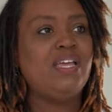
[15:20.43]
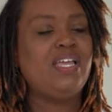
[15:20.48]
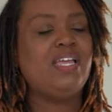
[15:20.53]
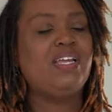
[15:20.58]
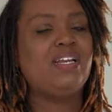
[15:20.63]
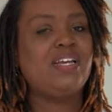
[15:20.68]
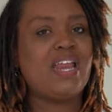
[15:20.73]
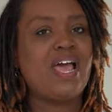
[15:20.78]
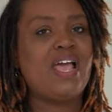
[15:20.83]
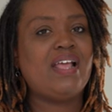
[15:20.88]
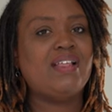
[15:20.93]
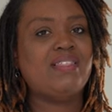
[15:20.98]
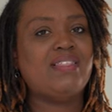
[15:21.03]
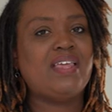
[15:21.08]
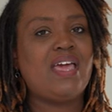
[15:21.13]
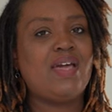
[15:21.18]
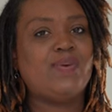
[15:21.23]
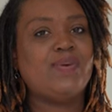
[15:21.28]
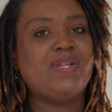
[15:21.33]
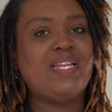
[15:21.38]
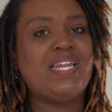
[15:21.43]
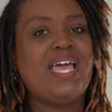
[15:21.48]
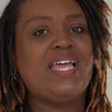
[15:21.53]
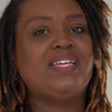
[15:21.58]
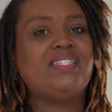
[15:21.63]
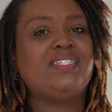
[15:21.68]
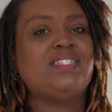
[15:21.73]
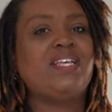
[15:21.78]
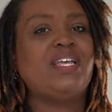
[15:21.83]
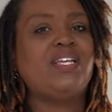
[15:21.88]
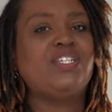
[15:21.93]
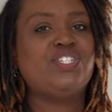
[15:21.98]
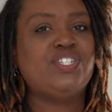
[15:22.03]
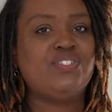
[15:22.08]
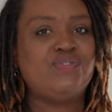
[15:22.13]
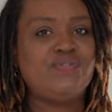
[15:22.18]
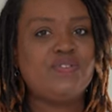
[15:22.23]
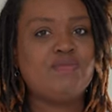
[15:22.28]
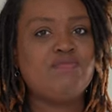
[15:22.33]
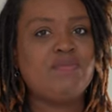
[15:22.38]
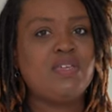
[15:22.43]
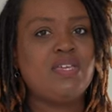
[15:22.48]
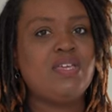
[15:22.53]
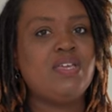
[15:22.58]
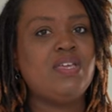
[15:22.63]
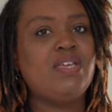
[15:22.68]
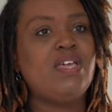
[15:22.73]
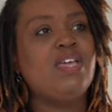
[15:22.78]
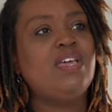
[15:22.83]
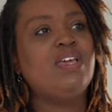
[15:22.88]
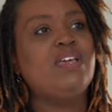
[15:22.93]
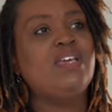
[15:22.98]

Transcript: ignite that relaxation for me.